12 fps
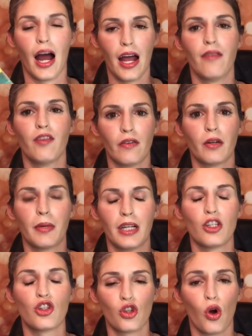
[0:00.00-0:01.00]
I have never
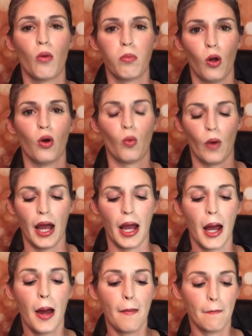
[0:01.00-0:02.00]
been so blown away